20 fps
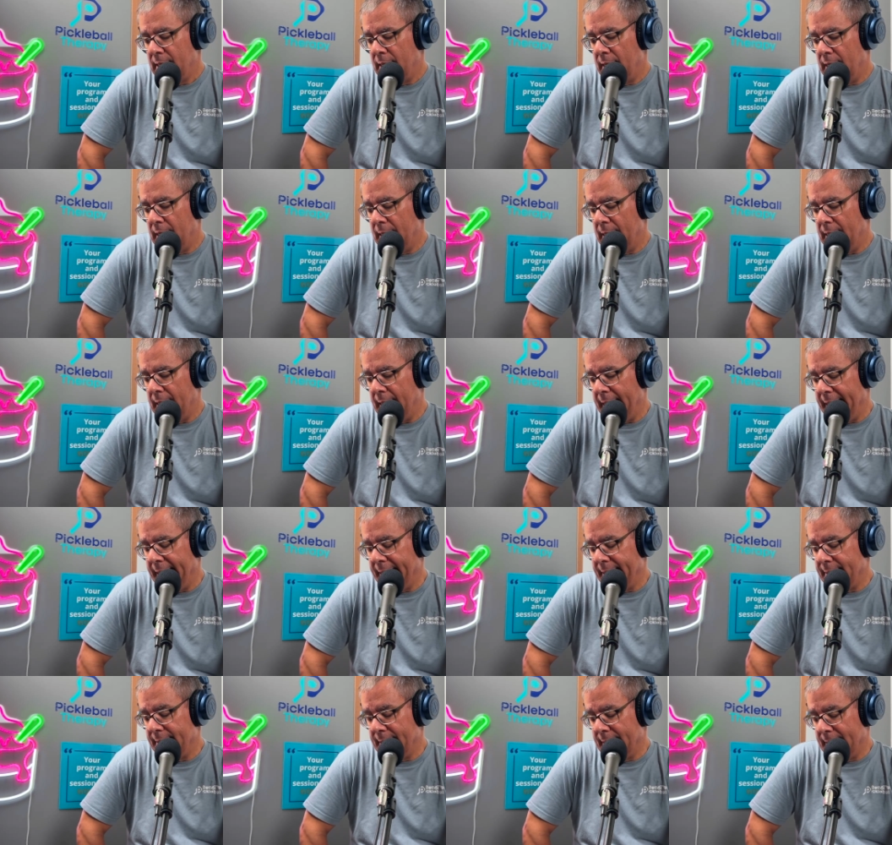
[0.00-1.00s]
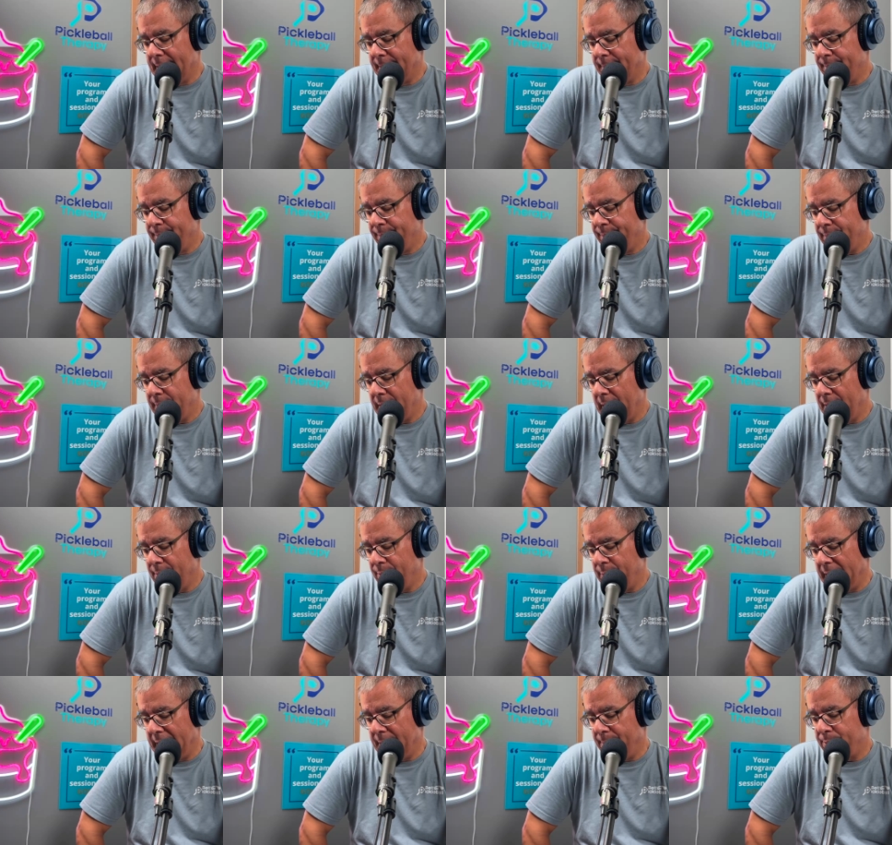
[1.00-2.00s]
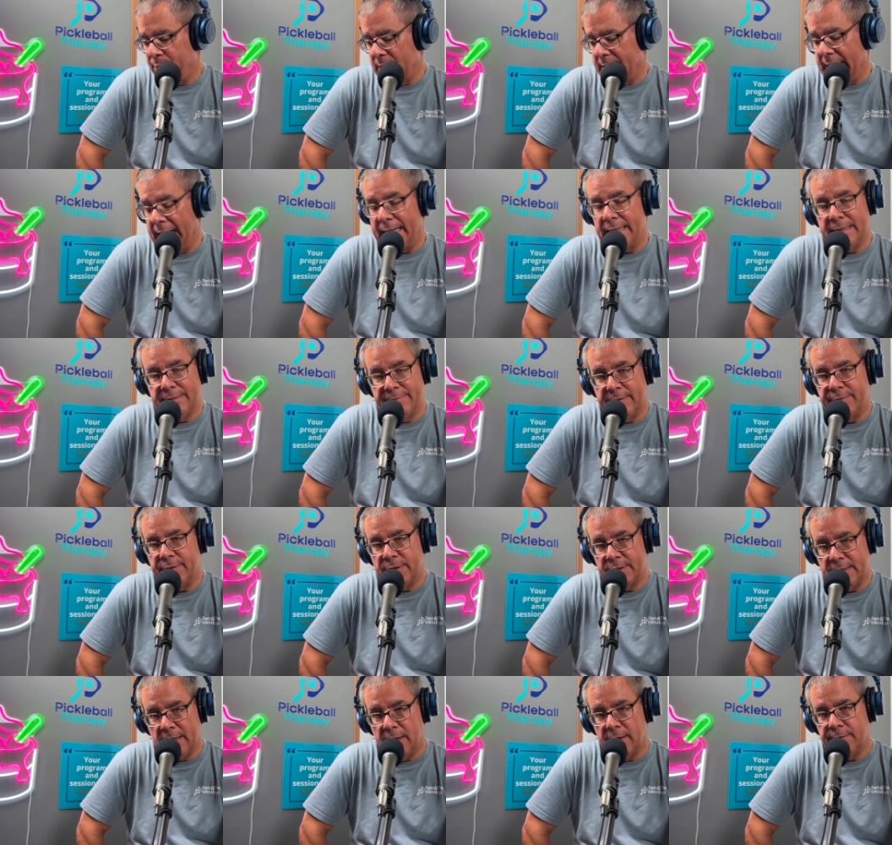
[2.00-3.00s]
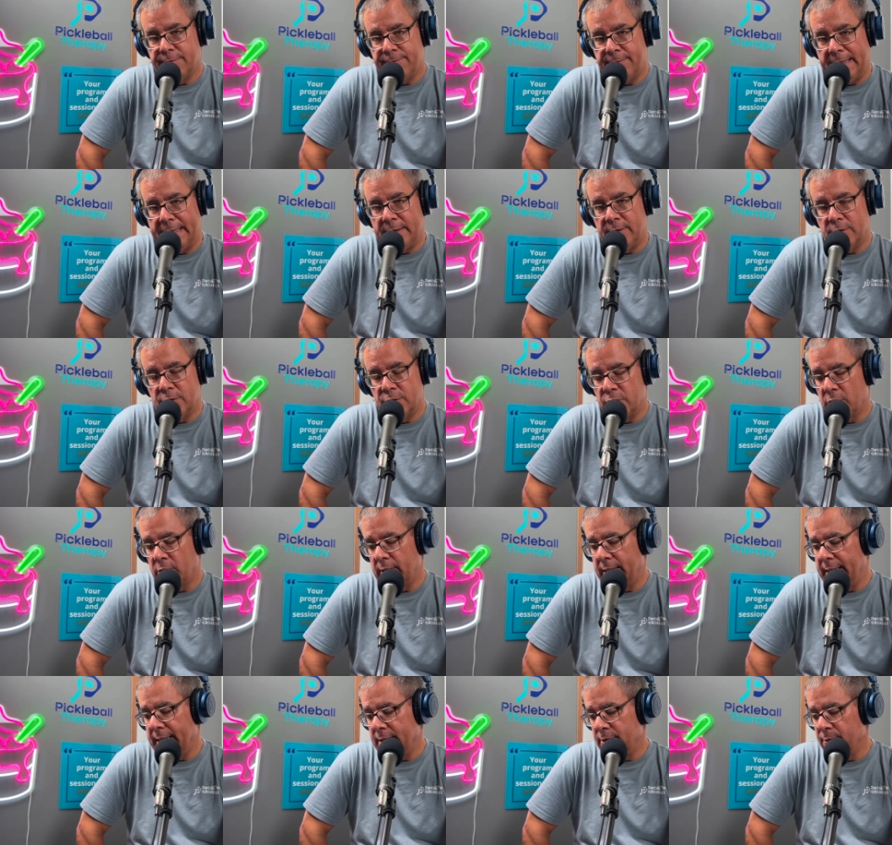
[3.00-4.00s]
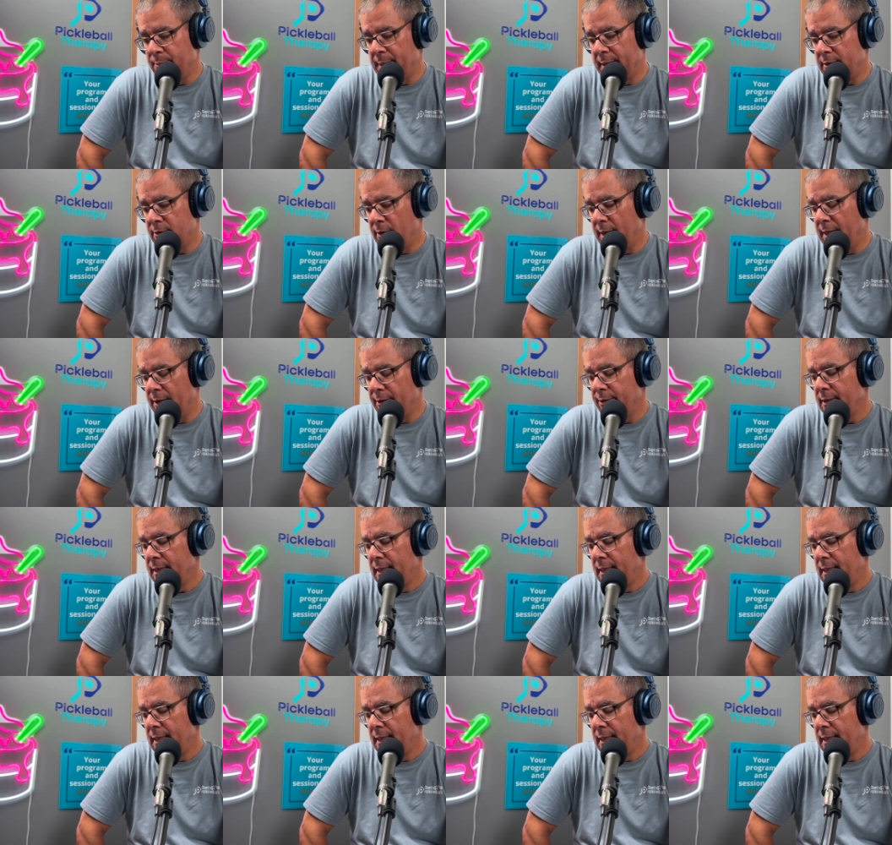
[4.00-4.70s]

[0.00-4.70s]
and be protective of yourself and your journey and your mental health,